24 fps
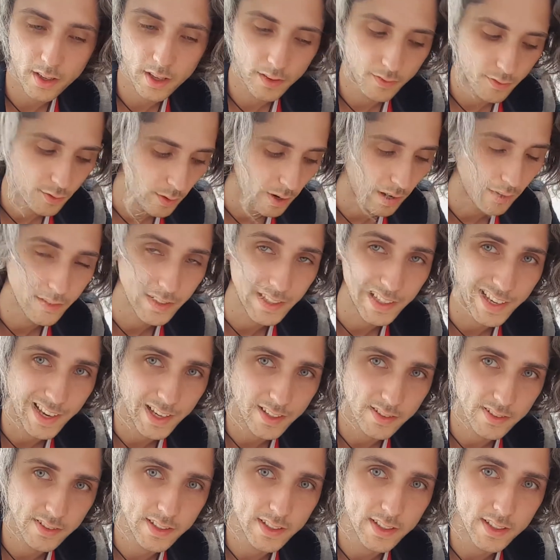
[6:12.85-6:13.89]
if you have any
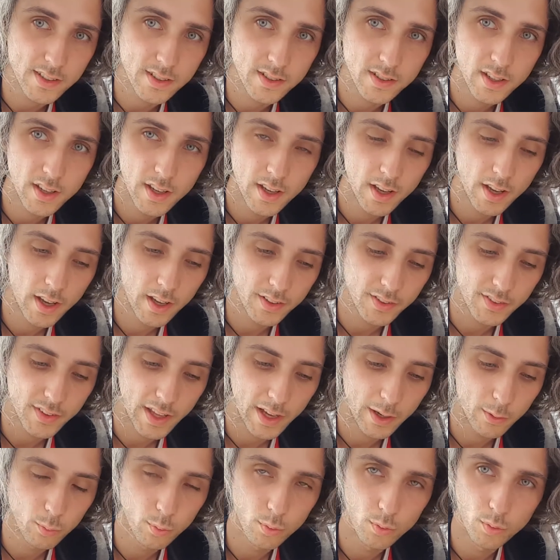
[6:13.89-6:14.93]
gas leaks, as
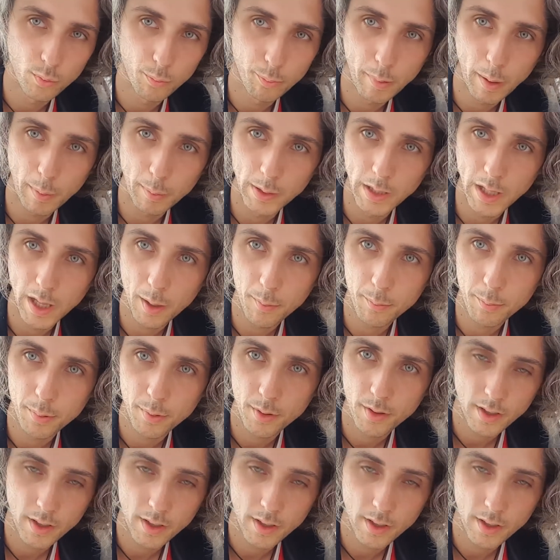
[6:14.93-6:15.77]
that will bubble up.